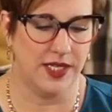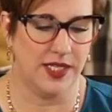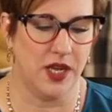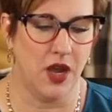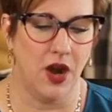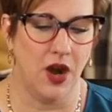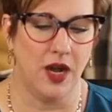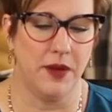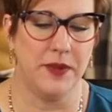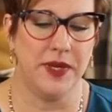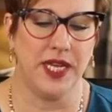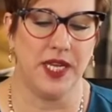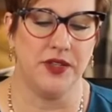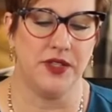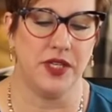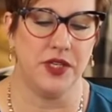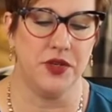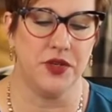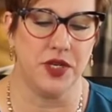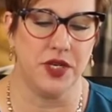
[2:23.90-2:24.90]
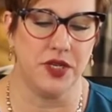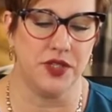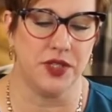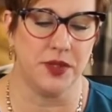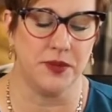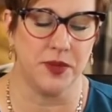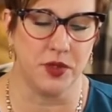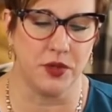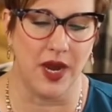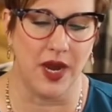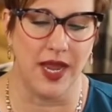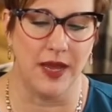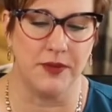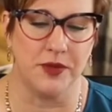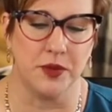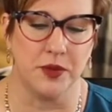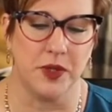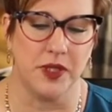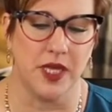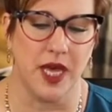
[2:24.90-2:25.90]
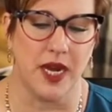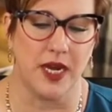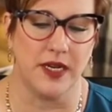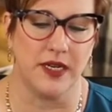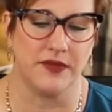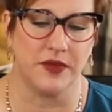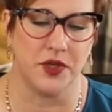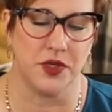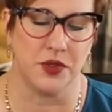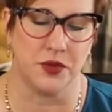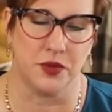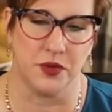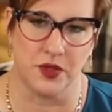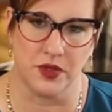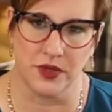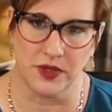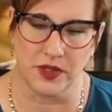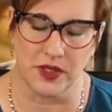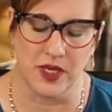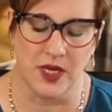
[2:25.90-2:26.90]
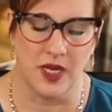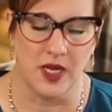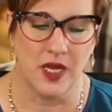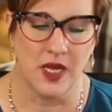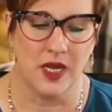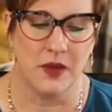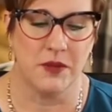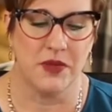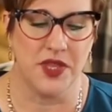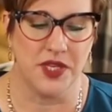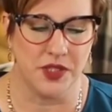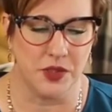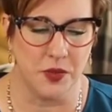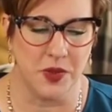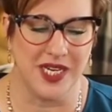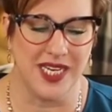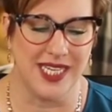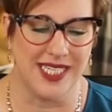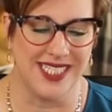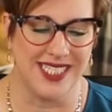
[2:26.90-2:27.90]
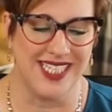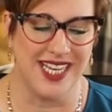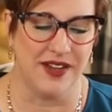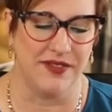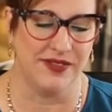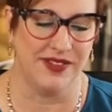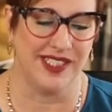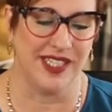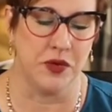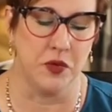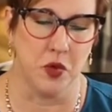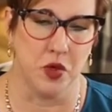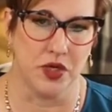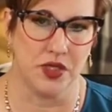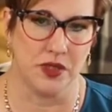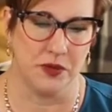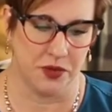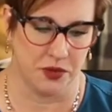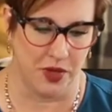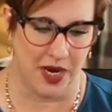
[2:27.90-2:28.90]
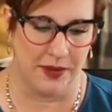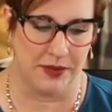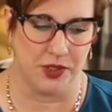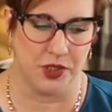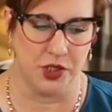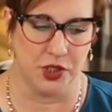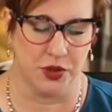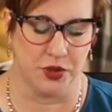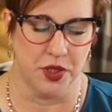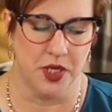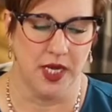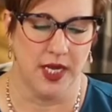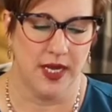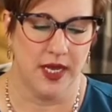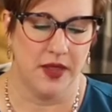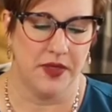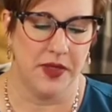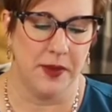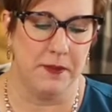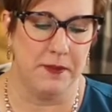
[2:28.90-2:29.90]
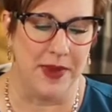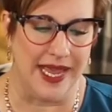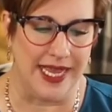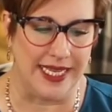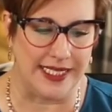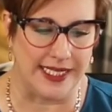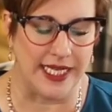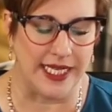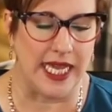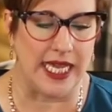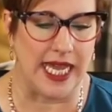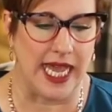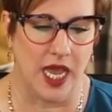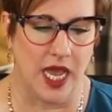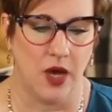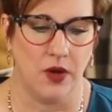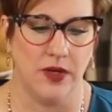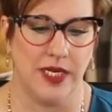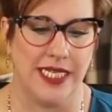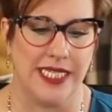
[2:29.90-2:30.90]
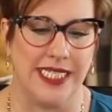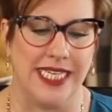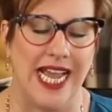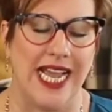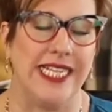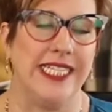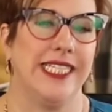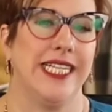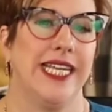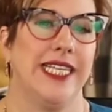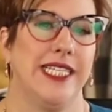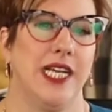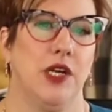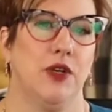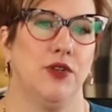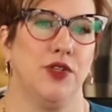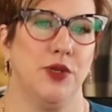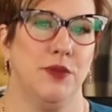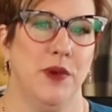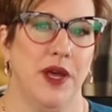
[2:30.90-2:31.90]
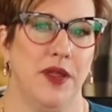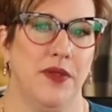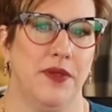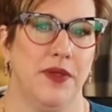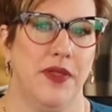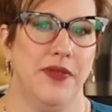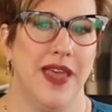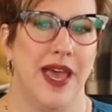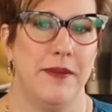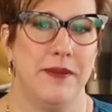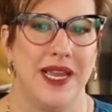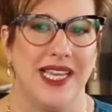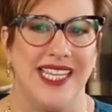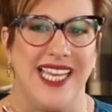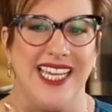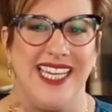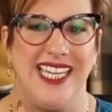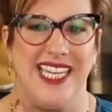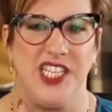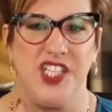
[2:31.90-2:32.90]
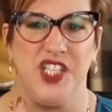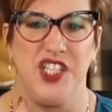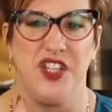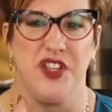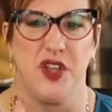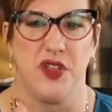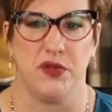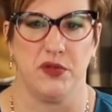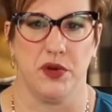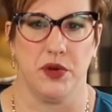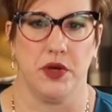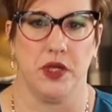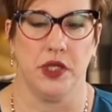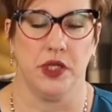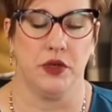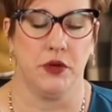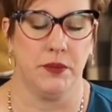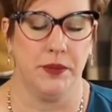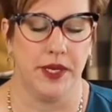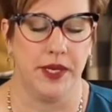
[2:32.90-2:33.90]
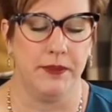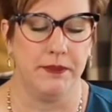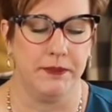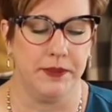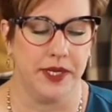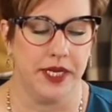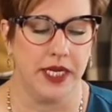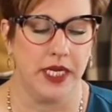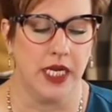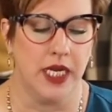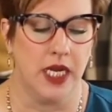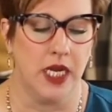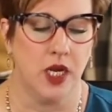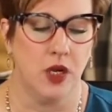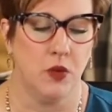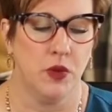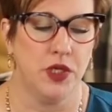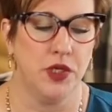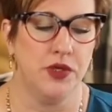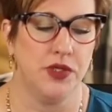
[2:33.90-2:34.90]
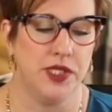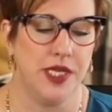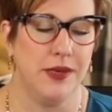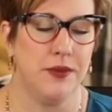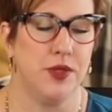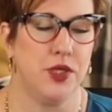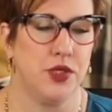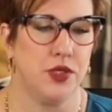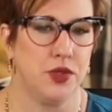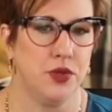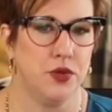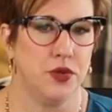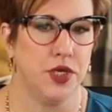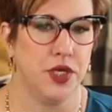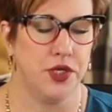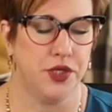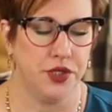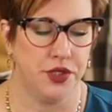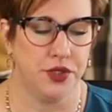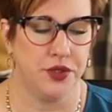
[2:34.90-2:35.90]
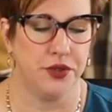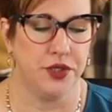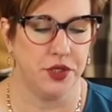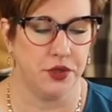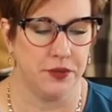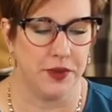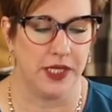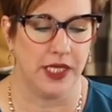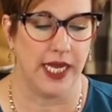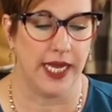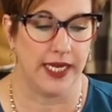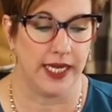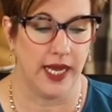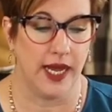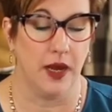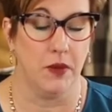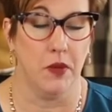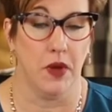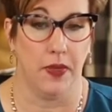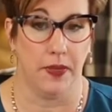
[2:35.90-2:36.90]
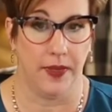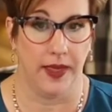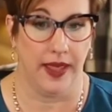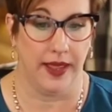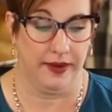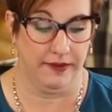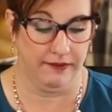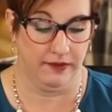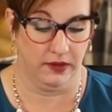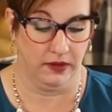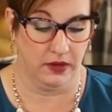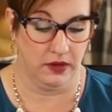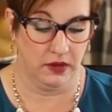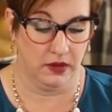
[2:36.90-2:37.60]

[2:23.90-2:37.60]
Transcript: It's hard because you can subscribe to a lot of different tools. This one is definitely worth subscribing to. The basic account is $99 a month, and that might get you in the throat a little bit, but when you see what this tool can do, you'll be like, I want that.